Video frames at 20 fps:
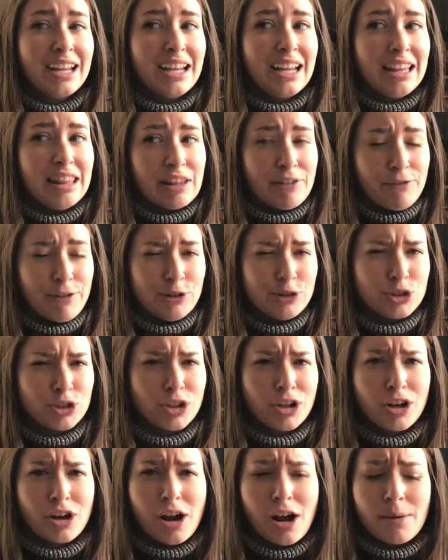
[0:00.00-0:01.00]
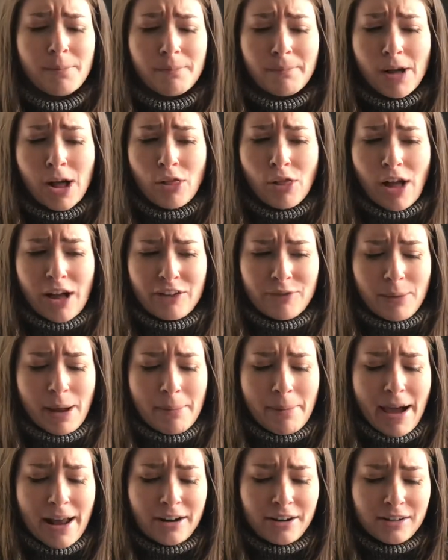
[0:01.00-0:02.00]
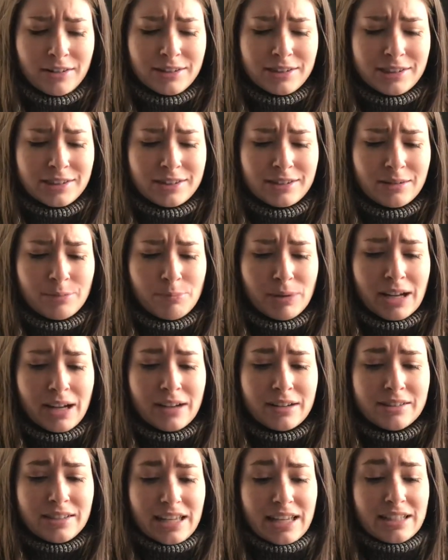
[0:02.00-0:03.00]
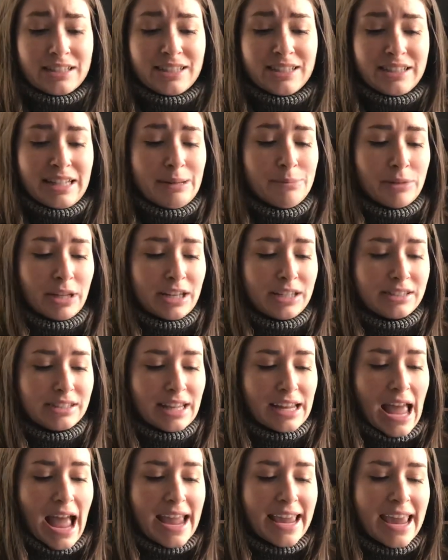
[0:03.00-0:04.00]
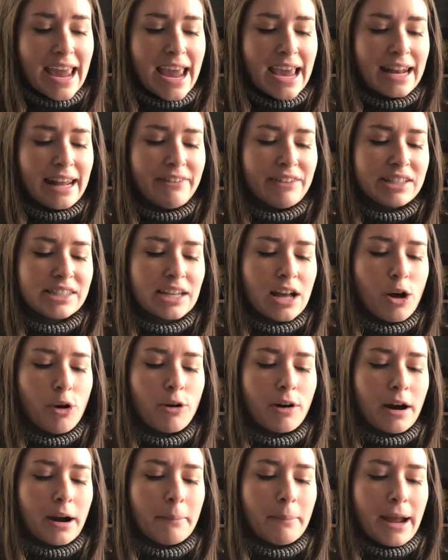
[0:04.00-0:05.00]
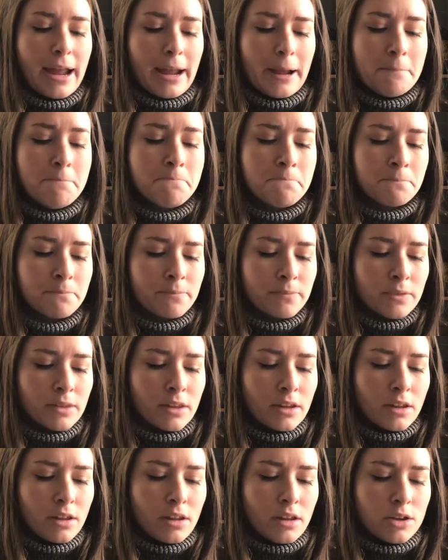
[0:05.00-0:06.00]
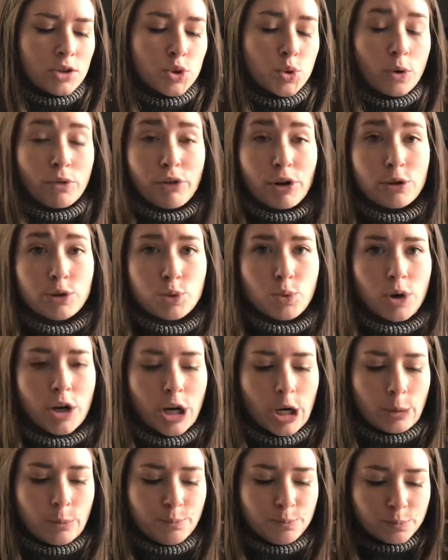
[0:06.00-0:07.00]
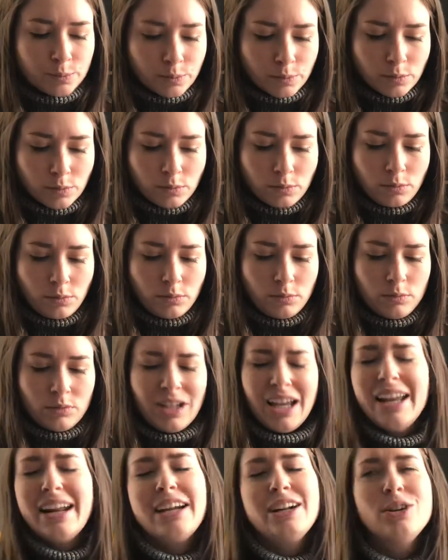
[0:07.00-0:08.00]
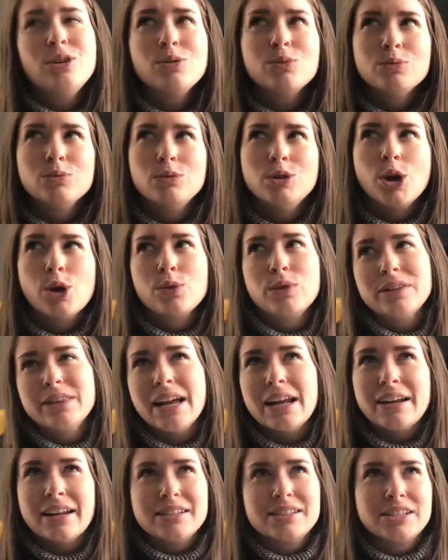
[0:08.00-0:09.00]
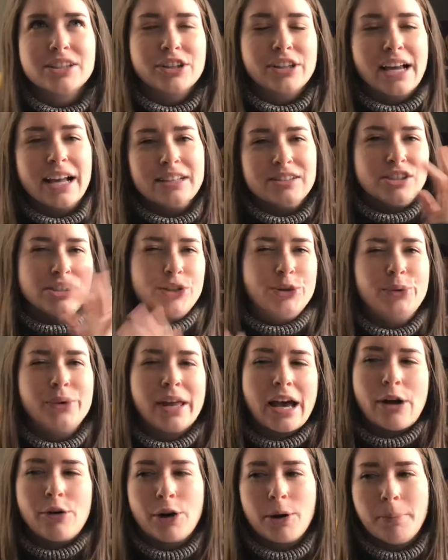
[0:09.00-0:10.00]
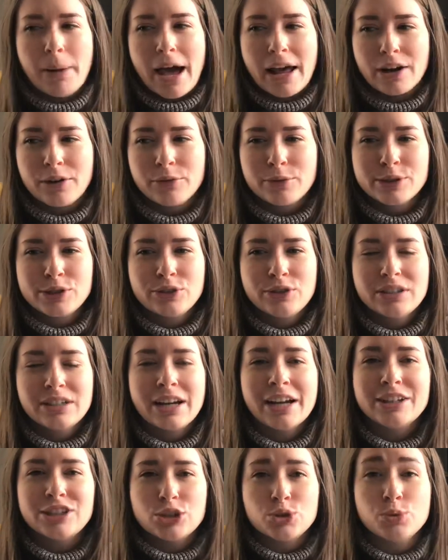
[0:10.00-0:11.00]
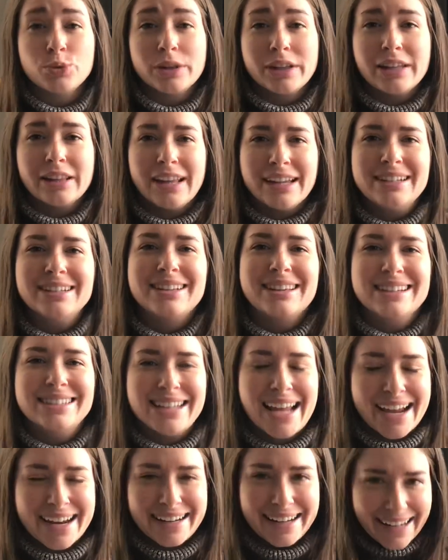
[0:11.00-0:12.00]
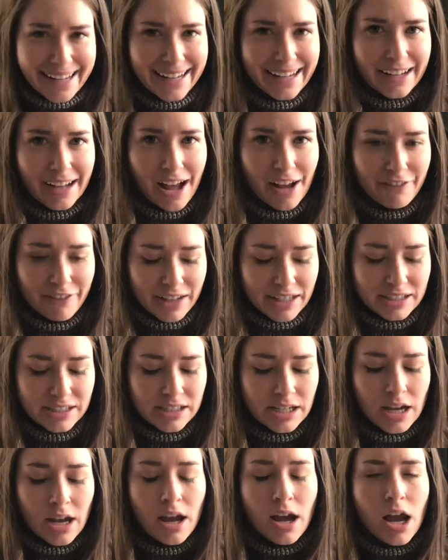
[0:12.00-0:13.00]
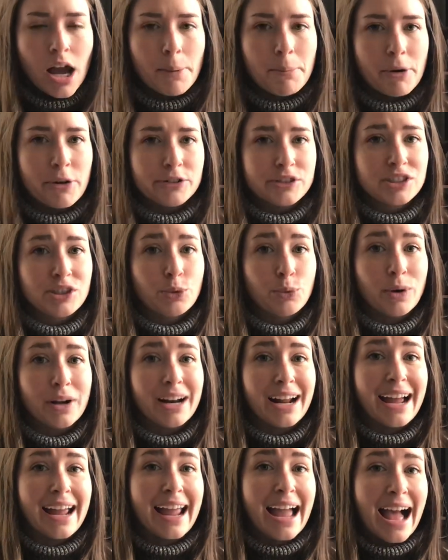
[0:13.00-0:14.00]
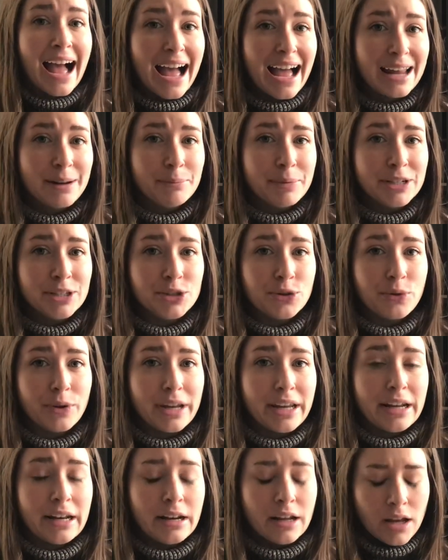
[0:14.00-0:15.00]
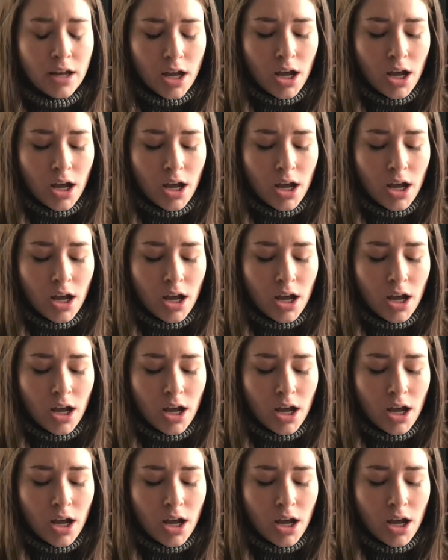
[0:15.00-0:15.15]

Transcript: in the future on a lot of my patterns because it's seamless. Like I can't even tell where my short rows were. And I don't know that that necessarily has to do with how her pattern was written. I just really liked the technique of it opposed to what I had been doing.